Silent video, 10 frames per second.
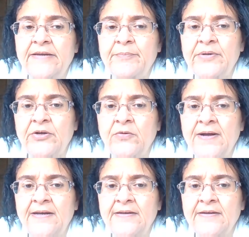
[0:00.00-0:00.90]
but
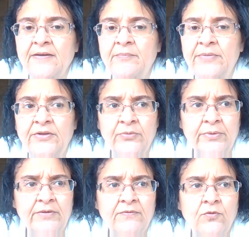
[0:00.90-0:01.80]
chronic can be 3
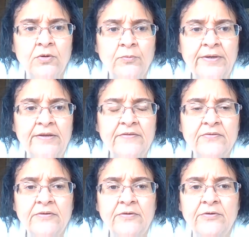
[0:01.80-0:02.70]
to 4 weeks
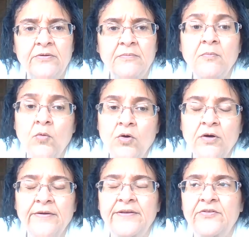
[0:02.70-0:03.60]
or more,
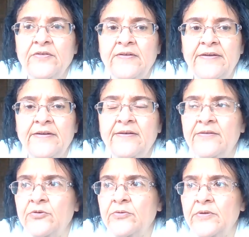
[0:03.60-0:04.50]
and just again
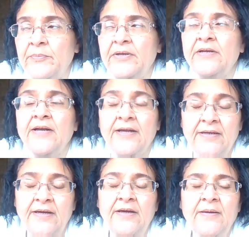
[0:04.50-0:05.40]
depending on
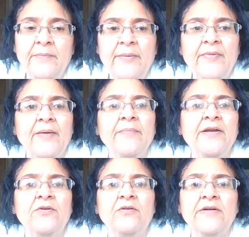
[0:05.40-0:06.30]
maybe that
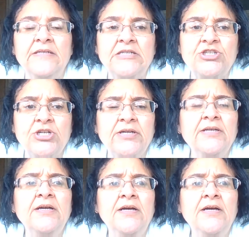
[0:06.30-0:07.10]
medical condition.